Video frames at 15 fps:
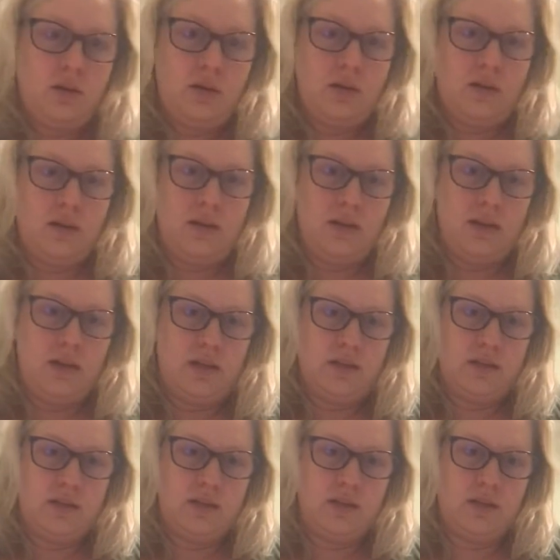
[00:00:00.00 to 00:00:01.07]
and then
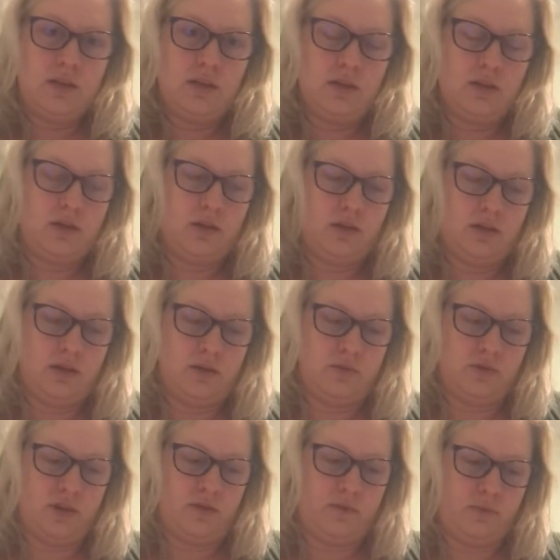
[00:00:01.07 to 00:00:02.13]
this comes
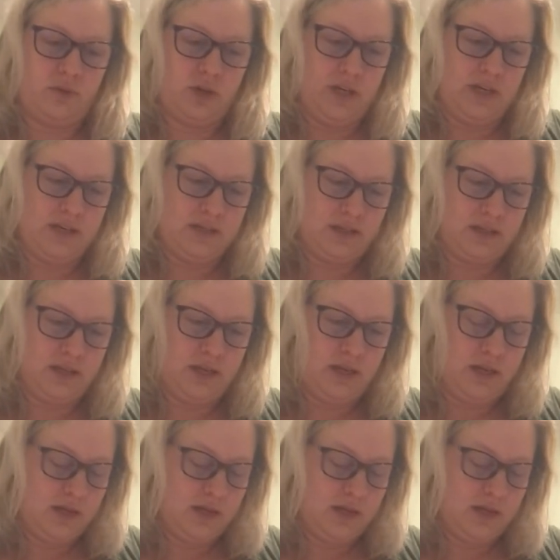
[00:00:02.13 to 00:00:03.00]
off pretty easily,